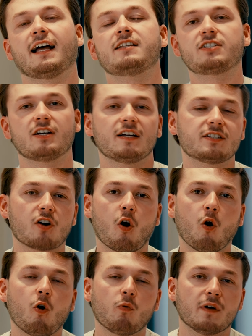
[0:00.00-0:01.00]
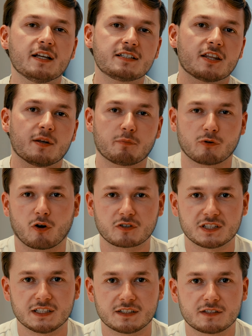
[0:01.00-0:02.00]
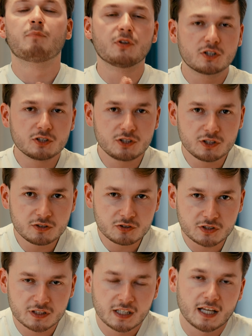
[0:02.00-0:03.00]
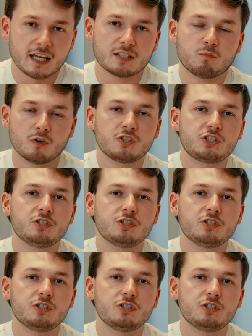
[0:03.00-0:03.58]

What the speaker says: answer is always the proxies. But the good news is once